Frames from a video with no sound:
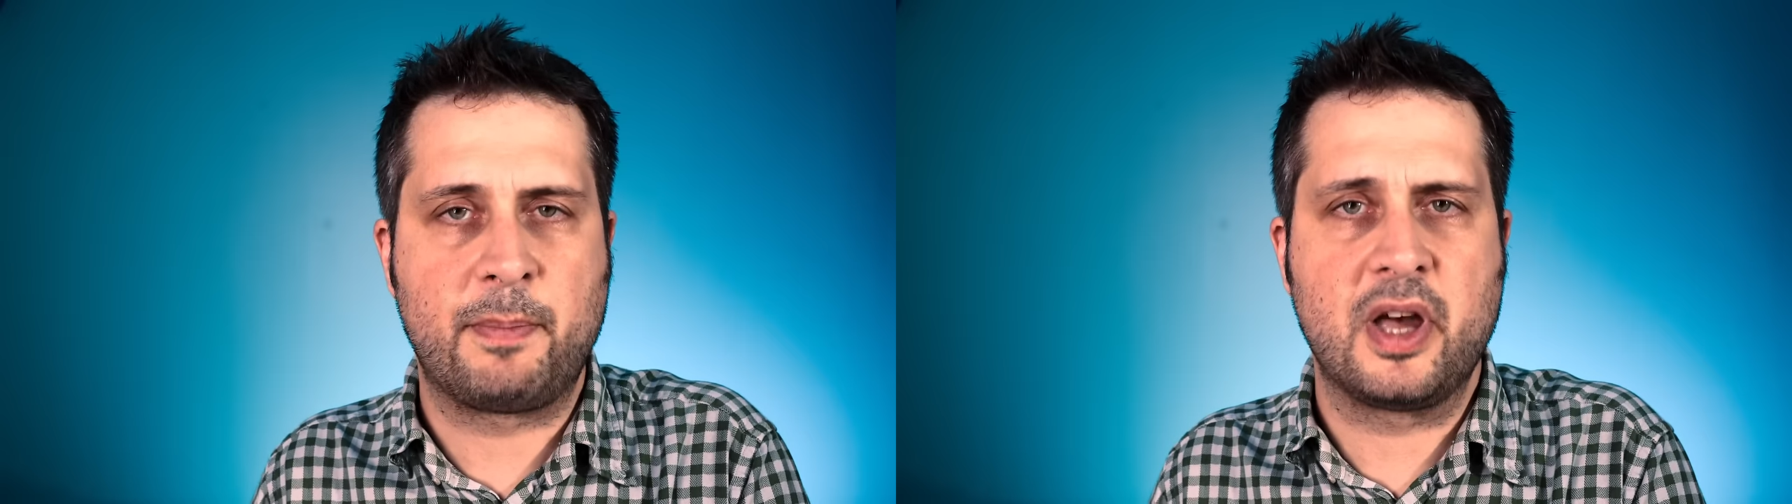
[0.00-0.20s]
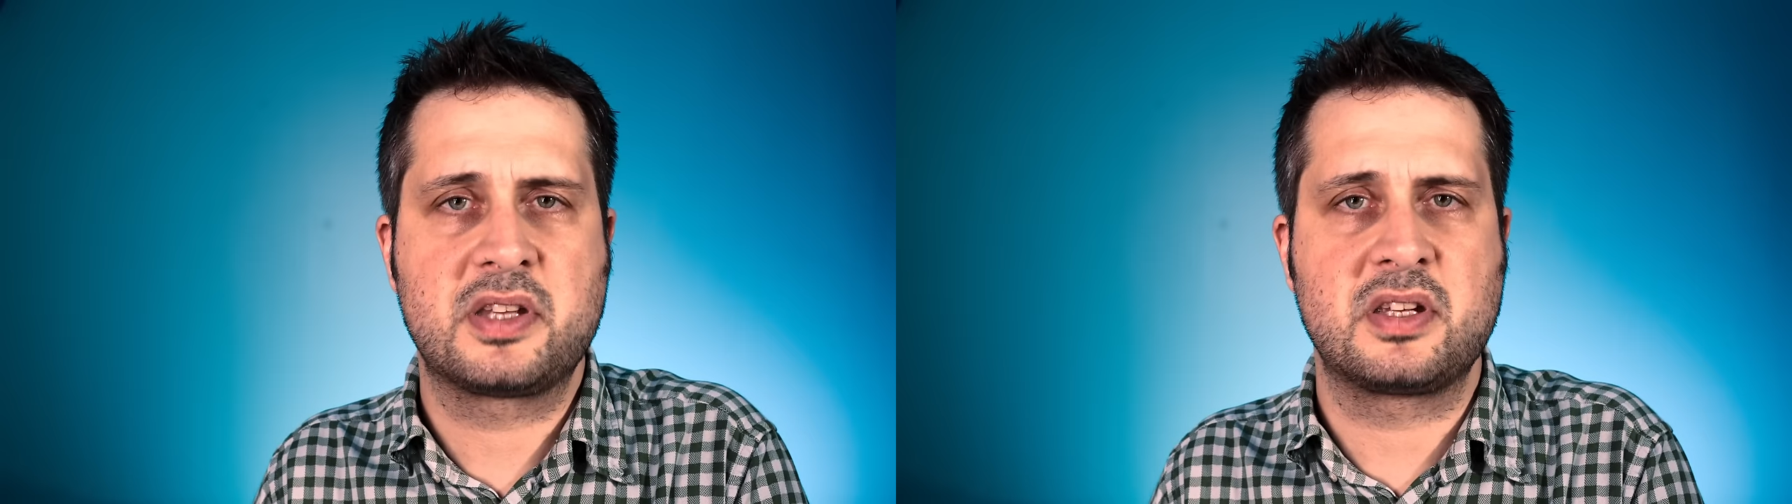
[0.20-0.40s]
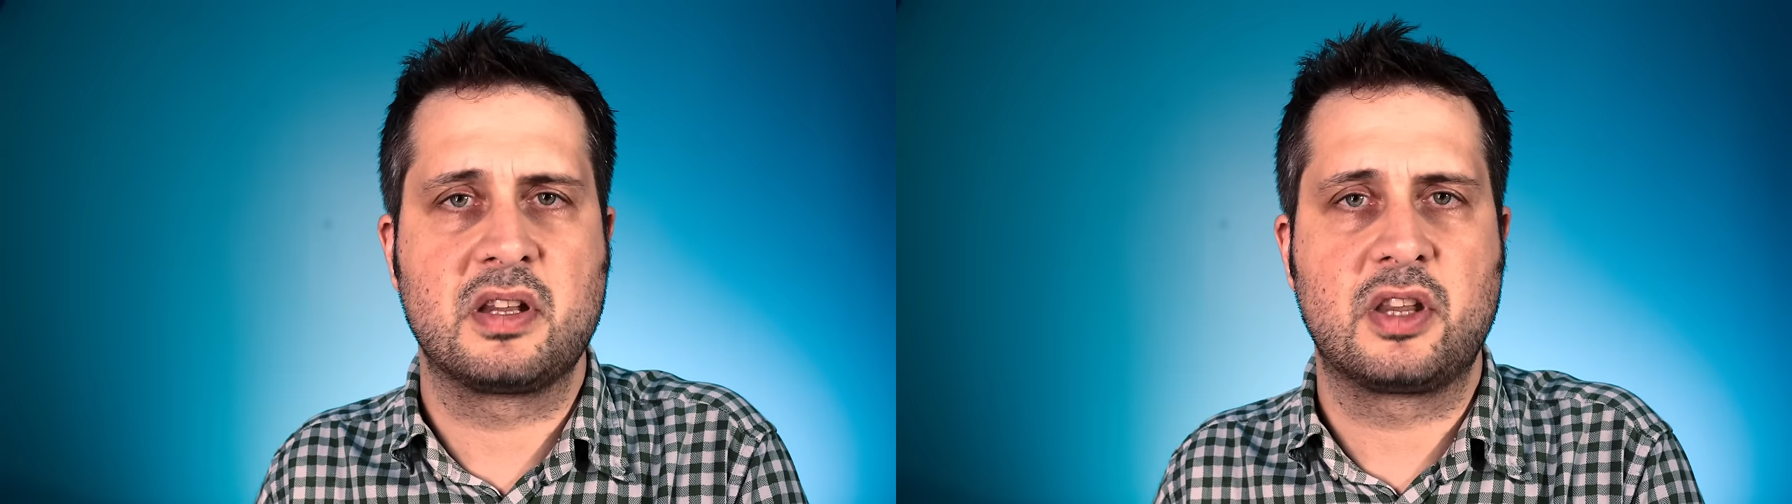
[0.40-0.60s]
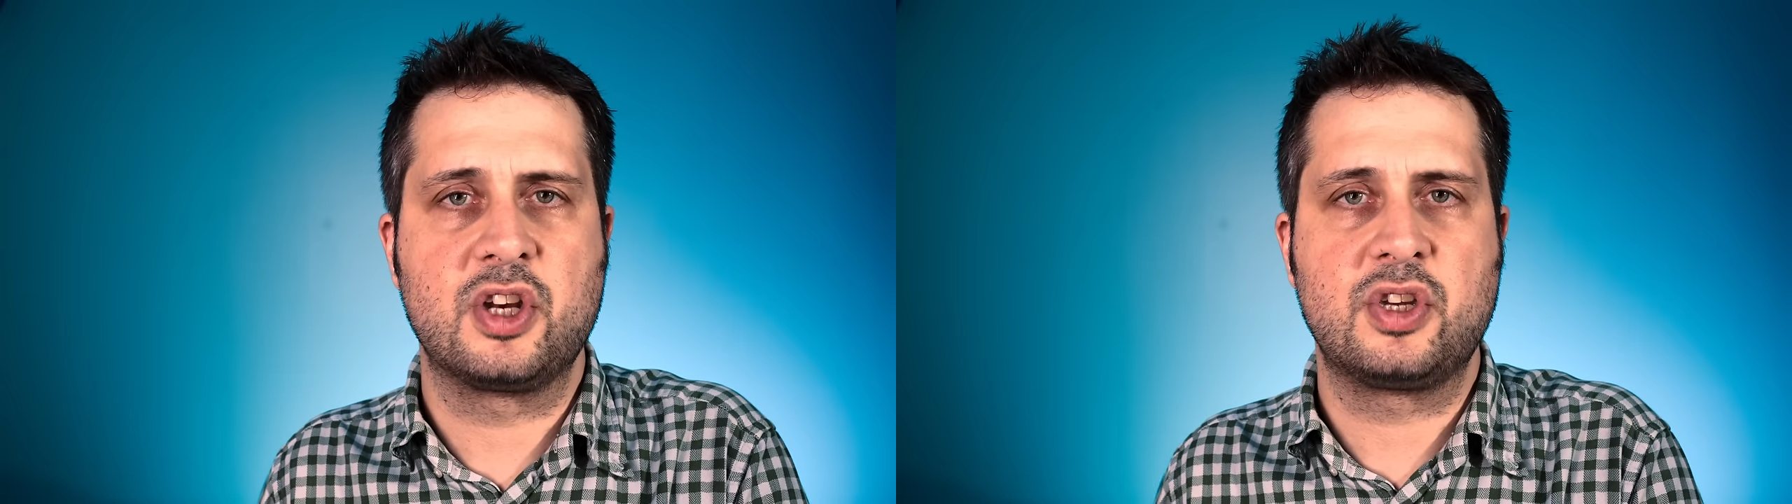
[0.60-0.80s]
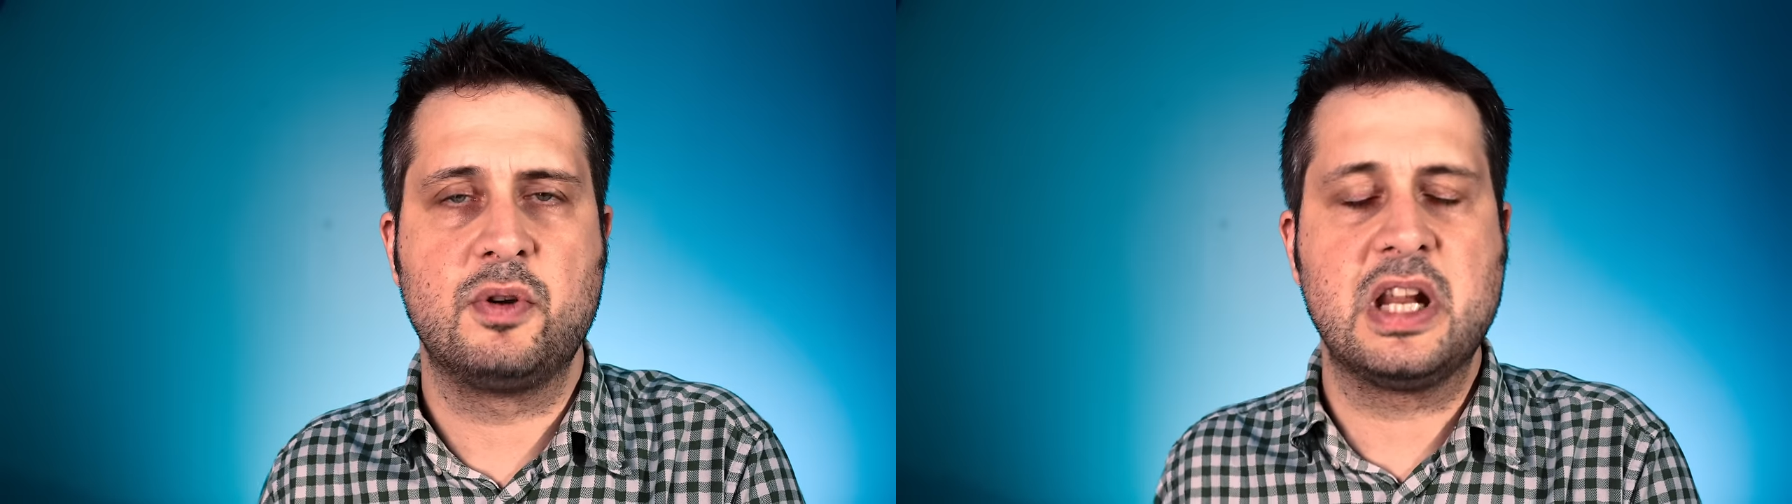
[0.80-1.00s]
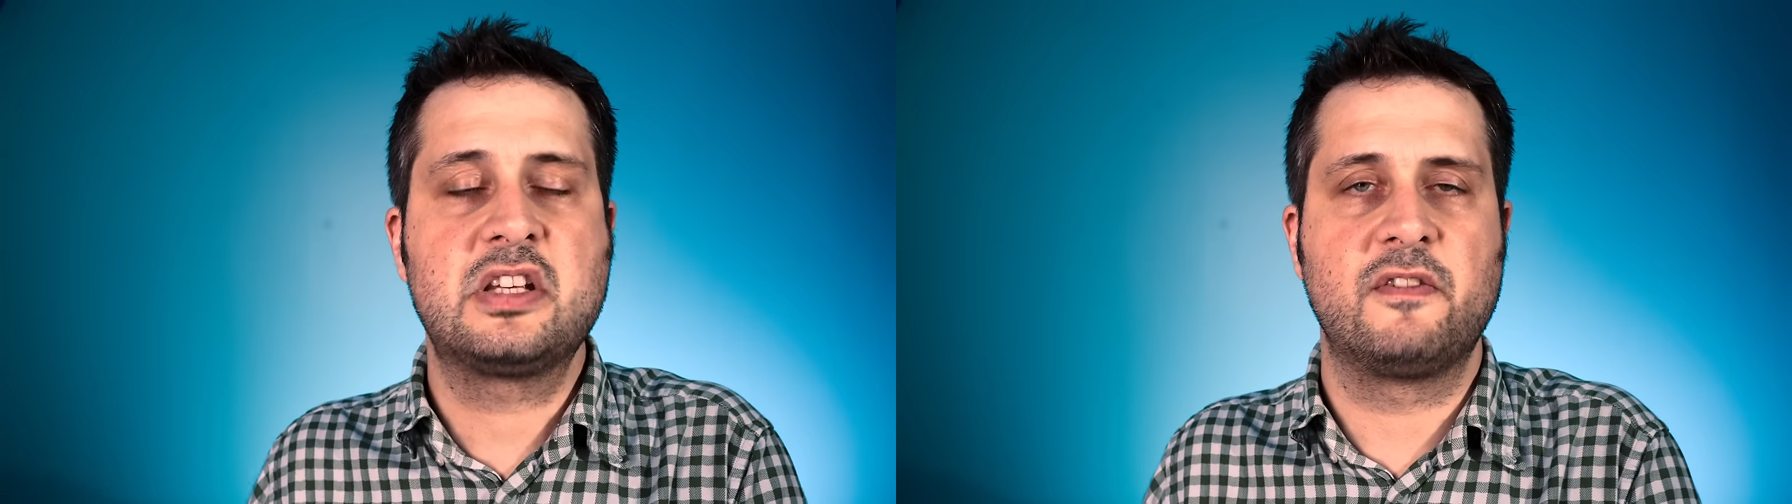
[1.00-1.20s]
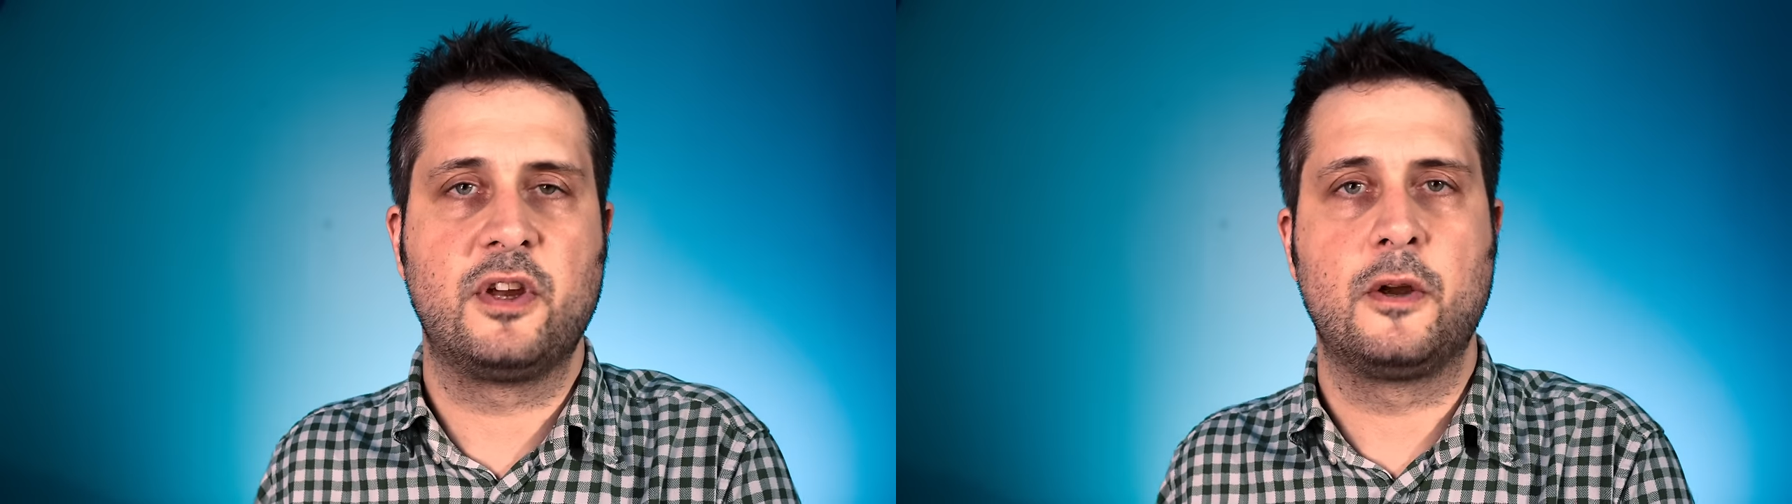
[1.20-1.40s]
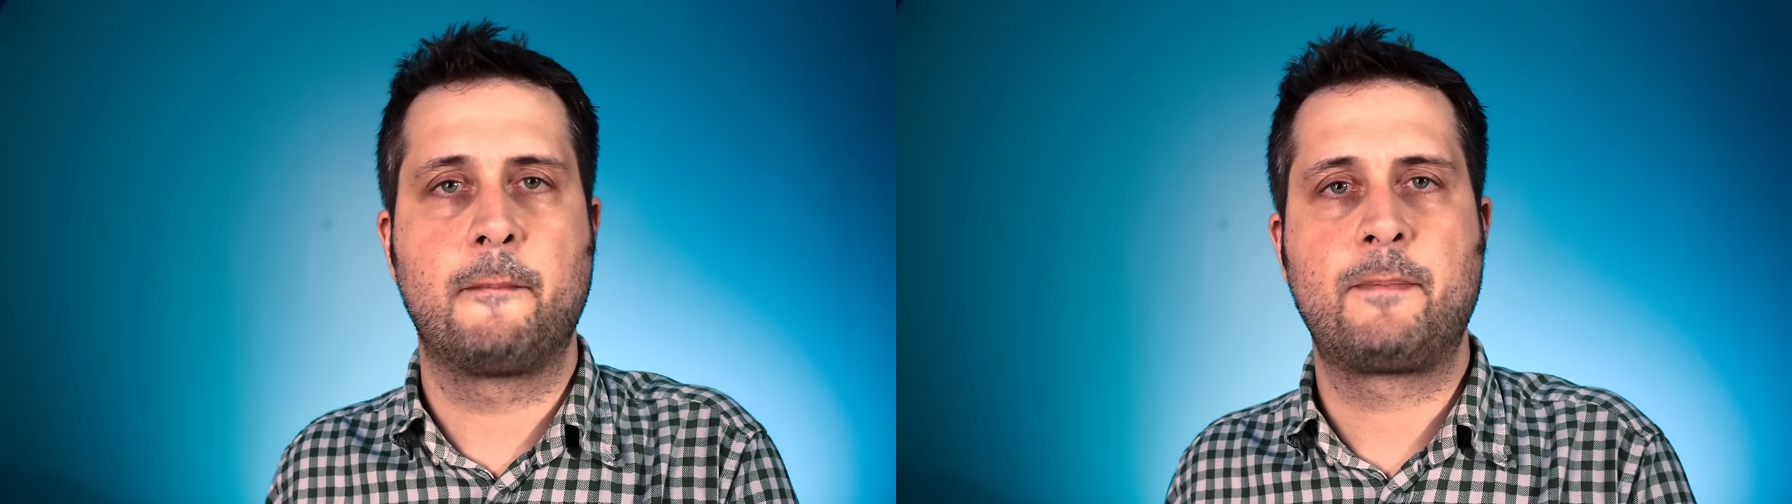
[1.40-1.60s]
person that you'd interview.